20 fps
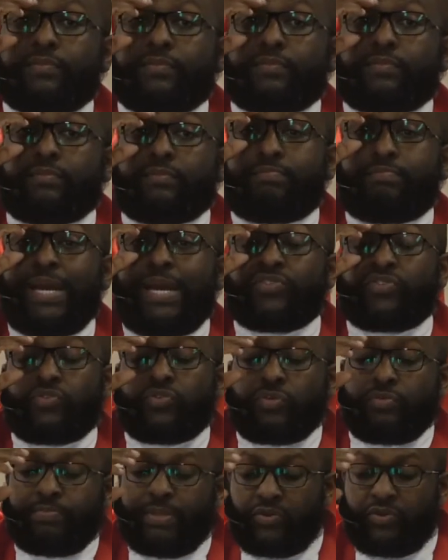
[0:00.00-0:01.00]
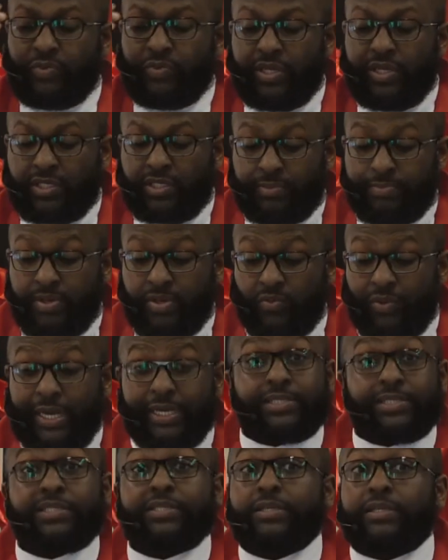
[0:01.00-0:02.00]
Pastor, but we need to be
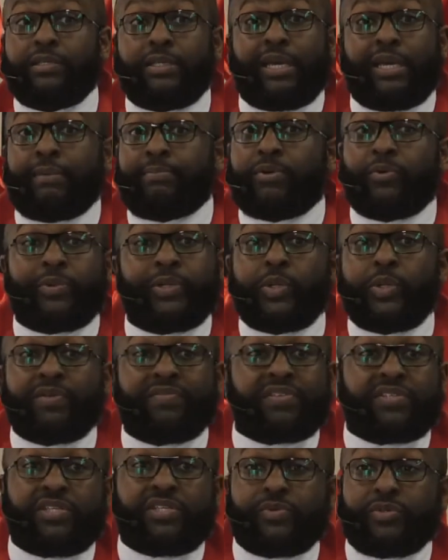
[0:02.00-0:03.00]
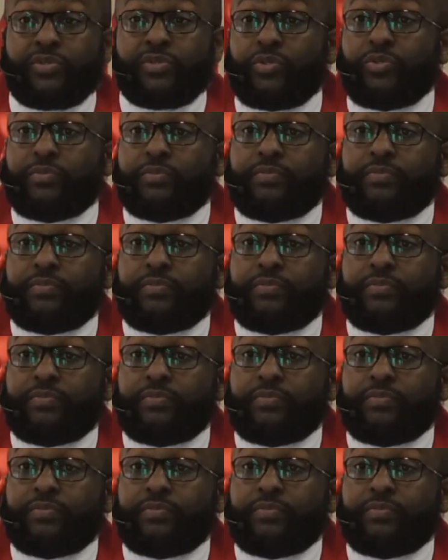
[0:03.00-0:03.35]
wise. Yeah, but we don't even see you on Zoom.